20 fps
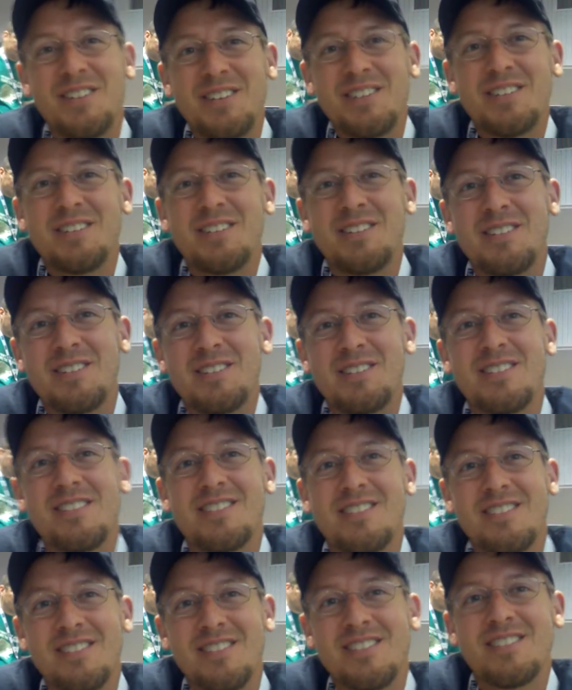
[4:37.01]
Okay.
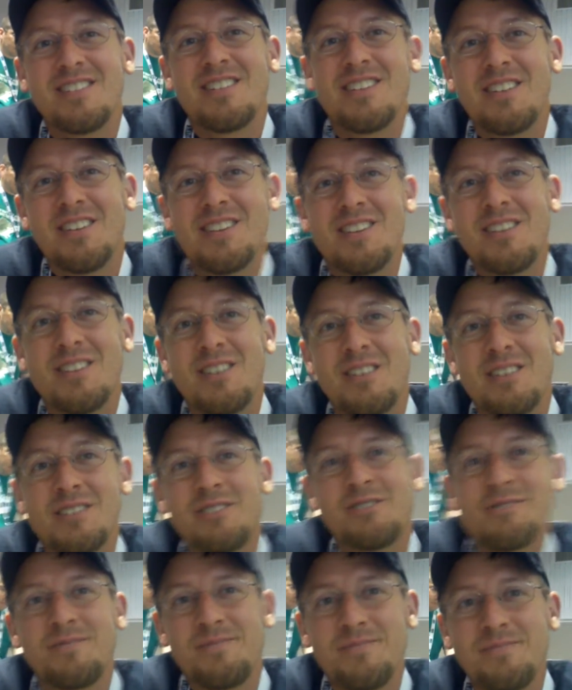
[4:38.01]
I see what you're
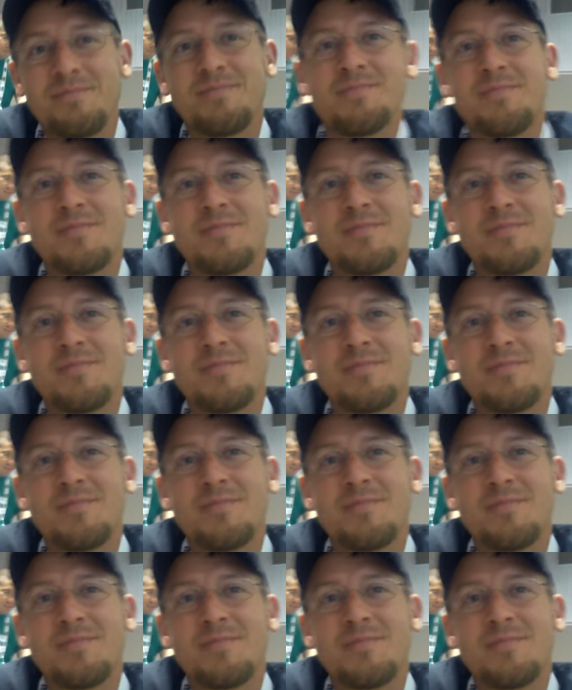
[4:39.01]
talking about.